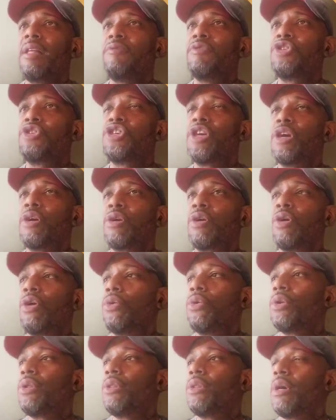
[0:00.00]
share
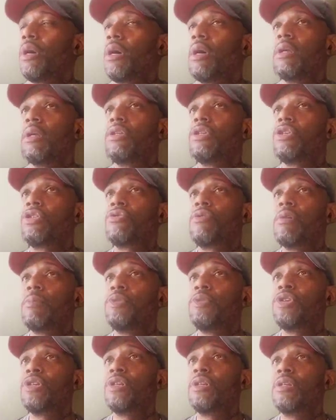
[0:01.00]
code in the
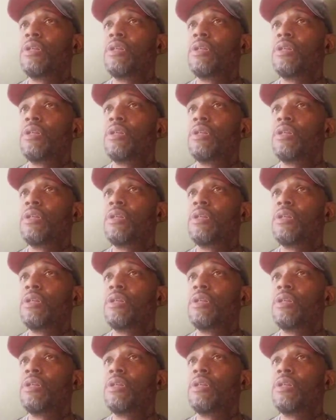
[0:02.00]
description.